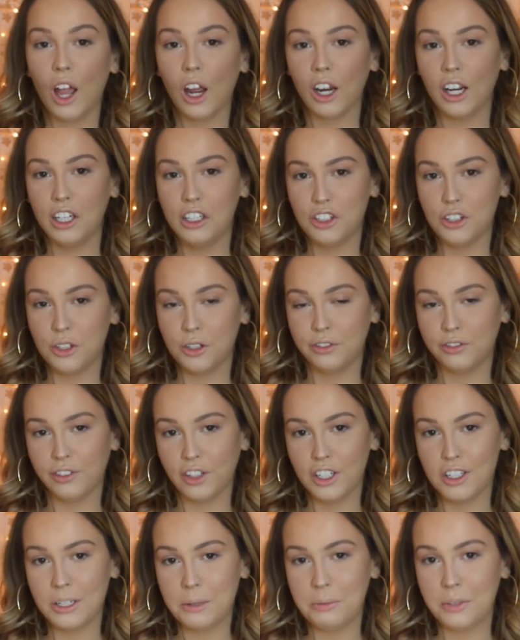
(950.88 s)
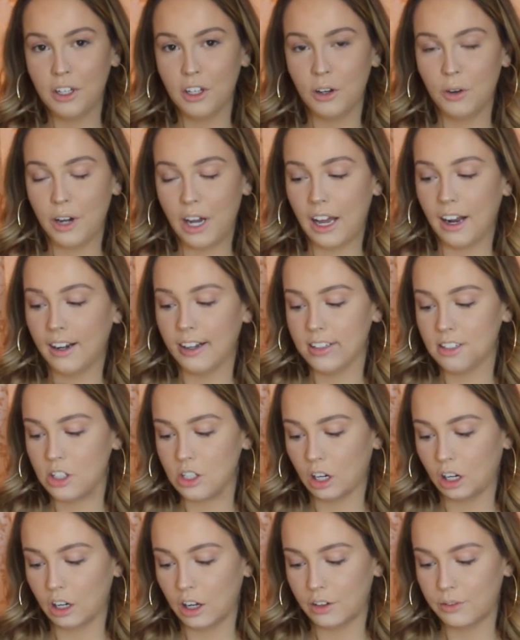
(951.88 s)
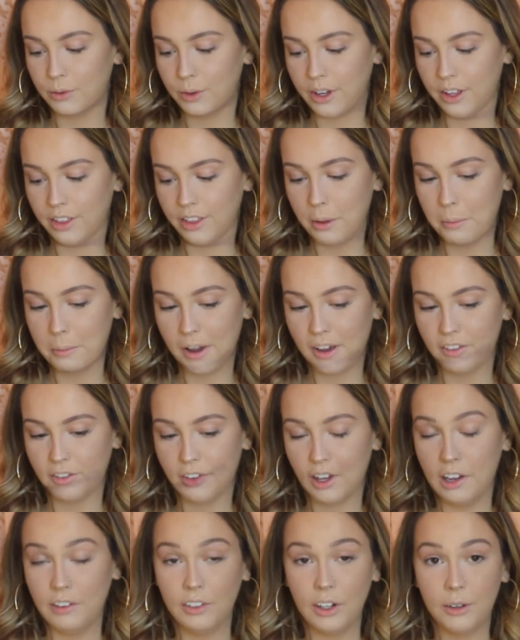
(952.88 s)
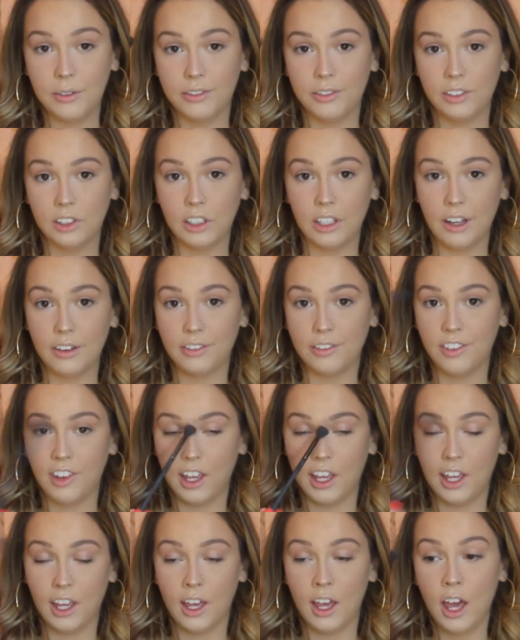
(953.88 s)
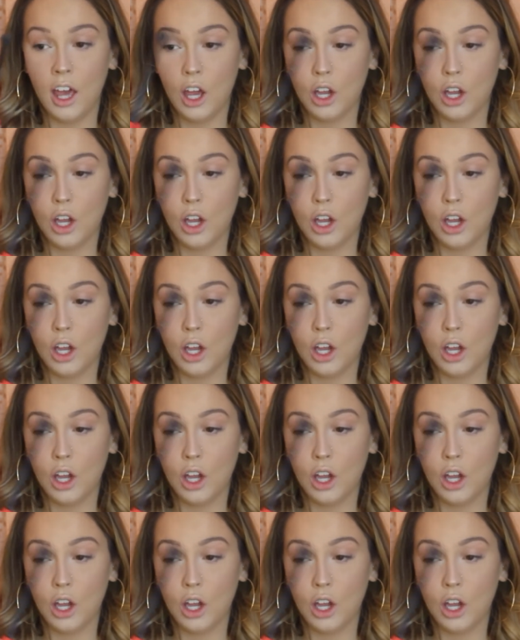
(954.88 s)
Alright, so first I'm going to go ahead and start off with my favorite fluffy